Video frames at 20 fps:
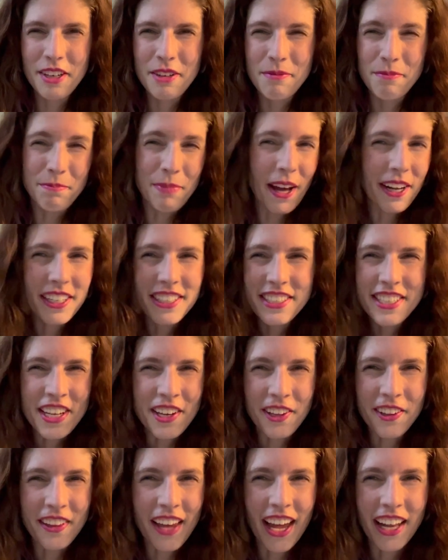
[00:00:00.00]
But
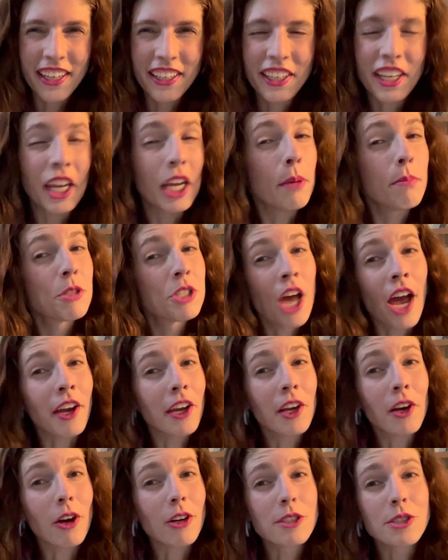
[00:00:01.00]
until then, keep checking
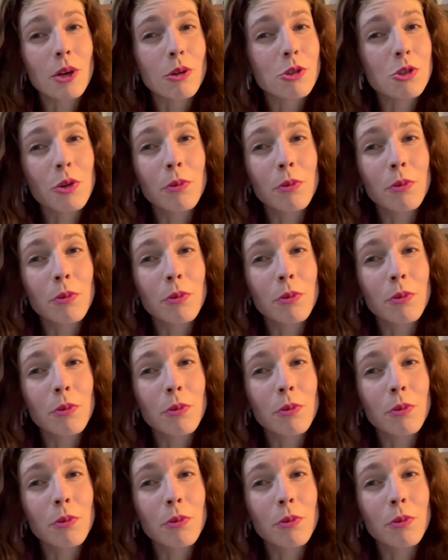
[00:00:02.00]
our social